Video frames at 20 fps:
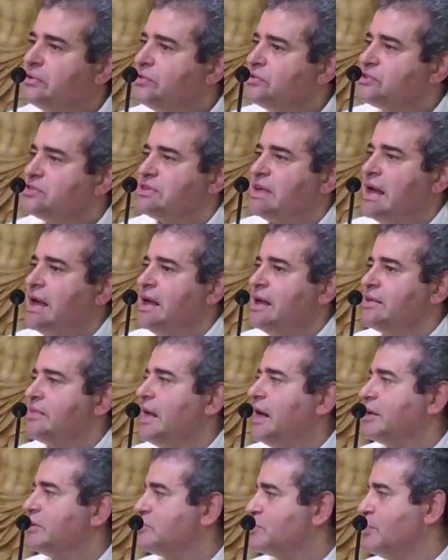saying
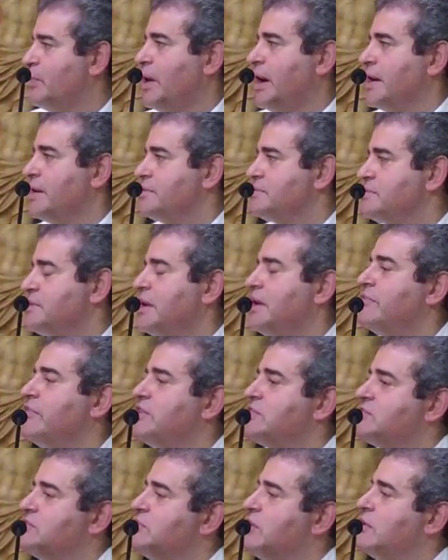that twice if
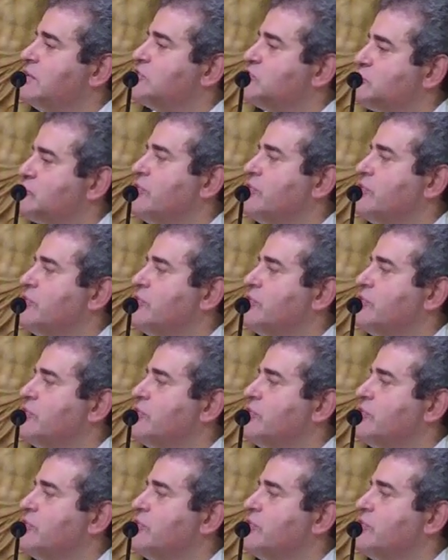he's not